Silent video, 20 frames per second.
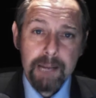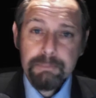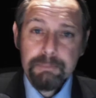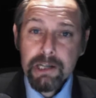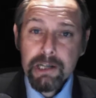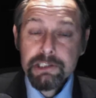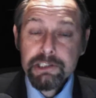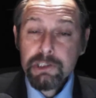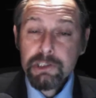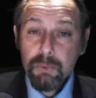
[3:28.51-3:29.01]
and
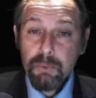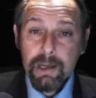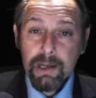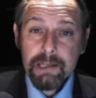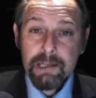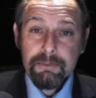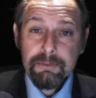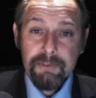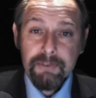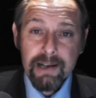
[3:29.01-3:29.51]
patients
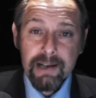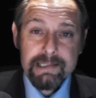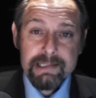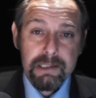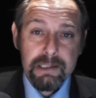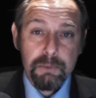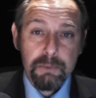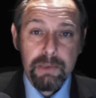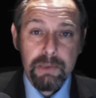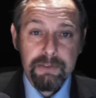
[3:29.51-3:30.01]
wake up
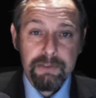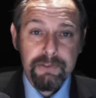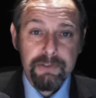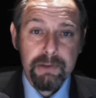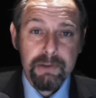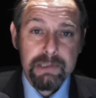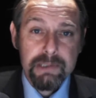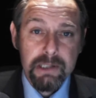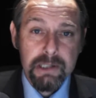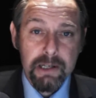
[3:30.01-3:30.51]
faster with
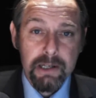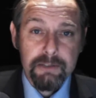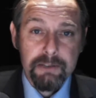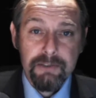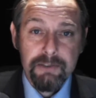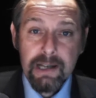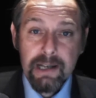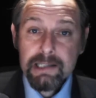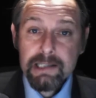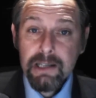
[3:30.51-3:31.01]
fewer side
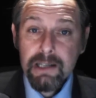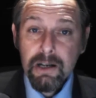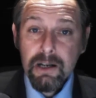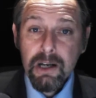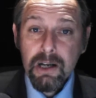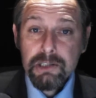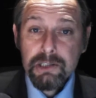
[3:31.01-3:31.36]
effects,